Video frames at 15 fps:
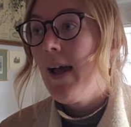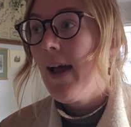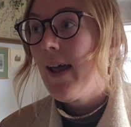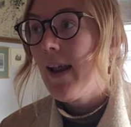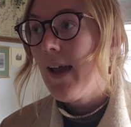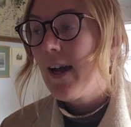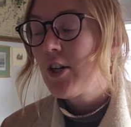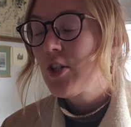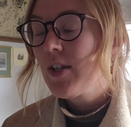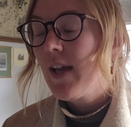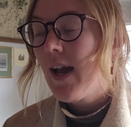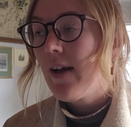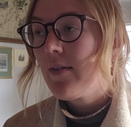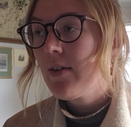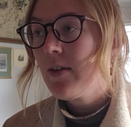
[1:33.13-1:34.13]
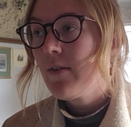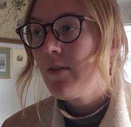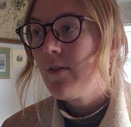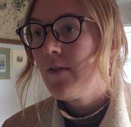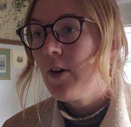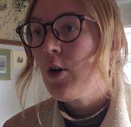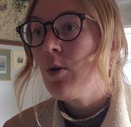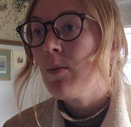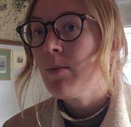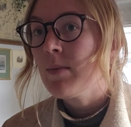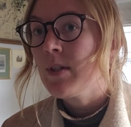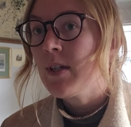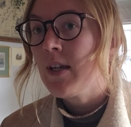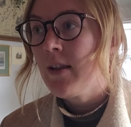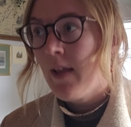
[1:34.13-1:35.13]
And I actually haven't
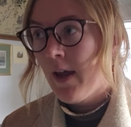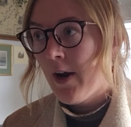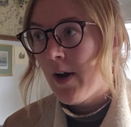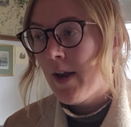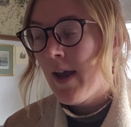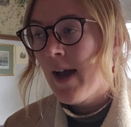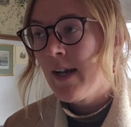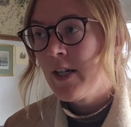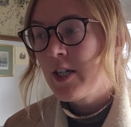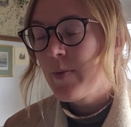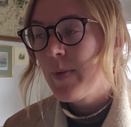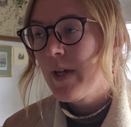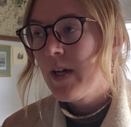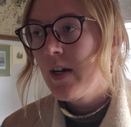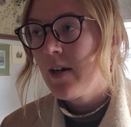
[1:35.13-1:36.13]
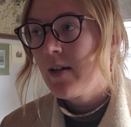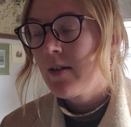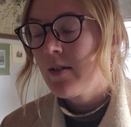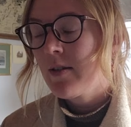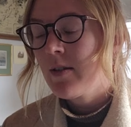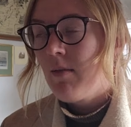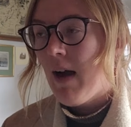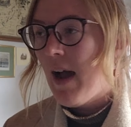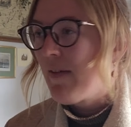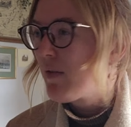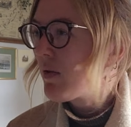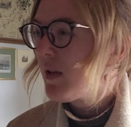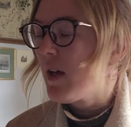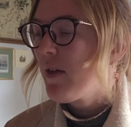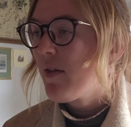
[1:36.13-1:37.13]
filmed in there yet just because I
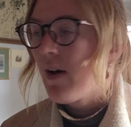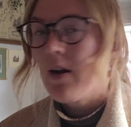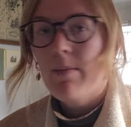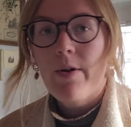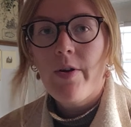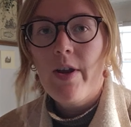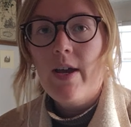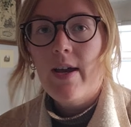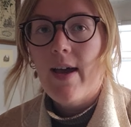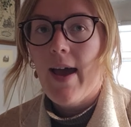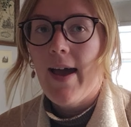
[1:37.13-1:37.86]
haven't really thought about it